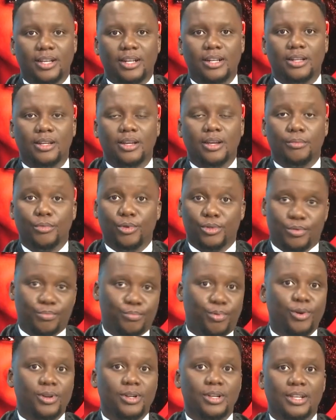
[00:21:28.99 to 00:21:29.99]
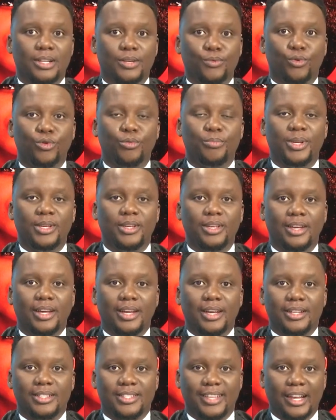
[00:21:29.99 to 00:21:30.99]
and most importantly, we'll be
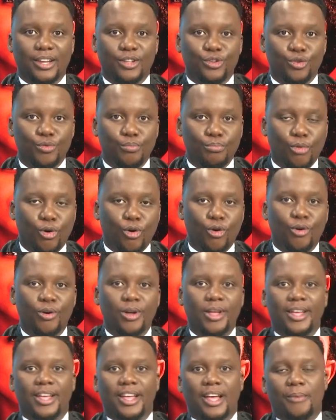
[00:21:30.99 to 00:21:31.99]
telling you more